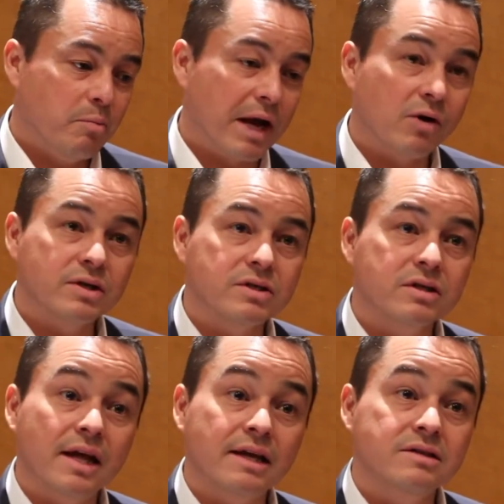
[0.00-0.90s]
parents,
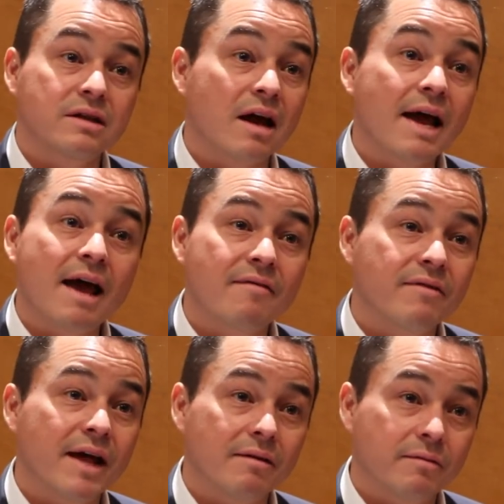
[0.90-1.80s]
the likes that I
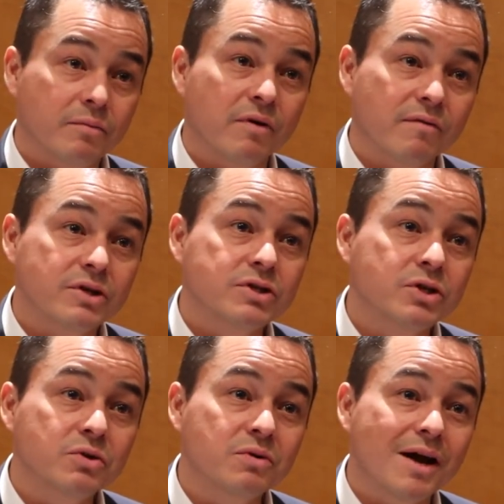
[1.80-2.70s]
have that privilege
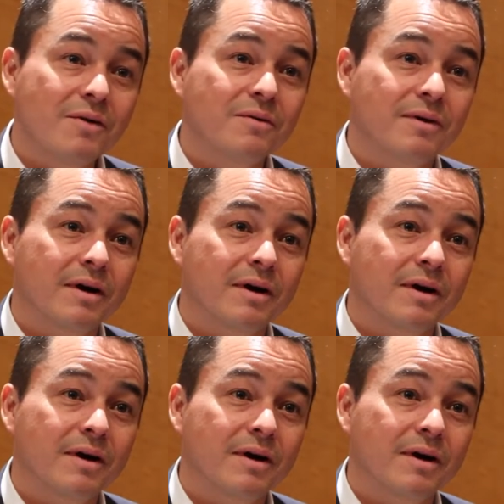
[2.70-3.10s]
to do now.